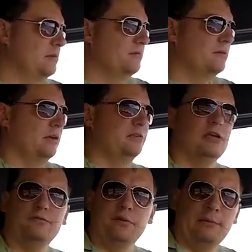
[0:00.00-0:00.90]
Prevent
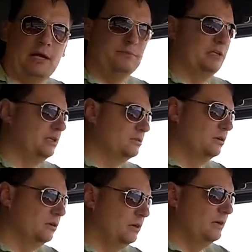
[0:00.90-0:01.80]
that from happening. So,
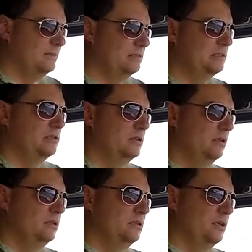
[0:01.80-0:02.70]
uh,
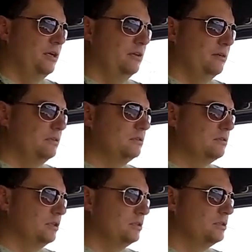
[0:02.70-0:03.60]
anyways,
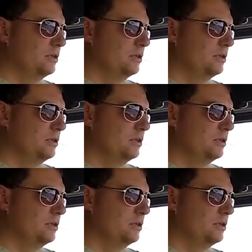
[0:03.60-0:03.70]
this...